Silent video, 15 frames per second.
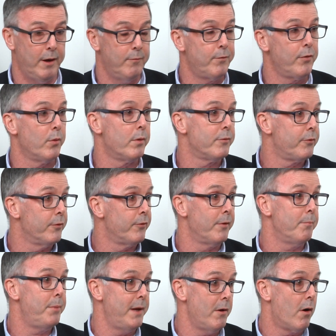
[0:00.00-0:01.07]
influencers
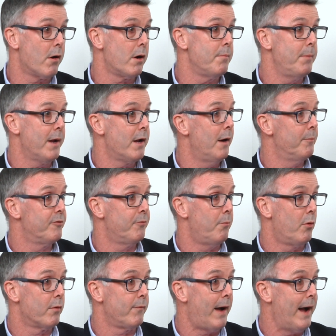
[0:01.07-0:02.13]
and PR, it becomes
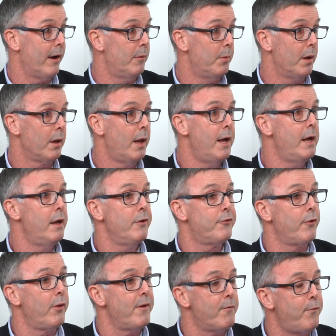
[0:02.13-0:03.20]
more viable.
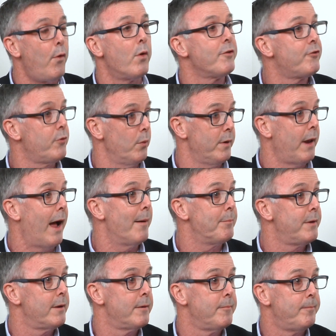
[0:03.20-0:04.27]
So they're forced to adapt.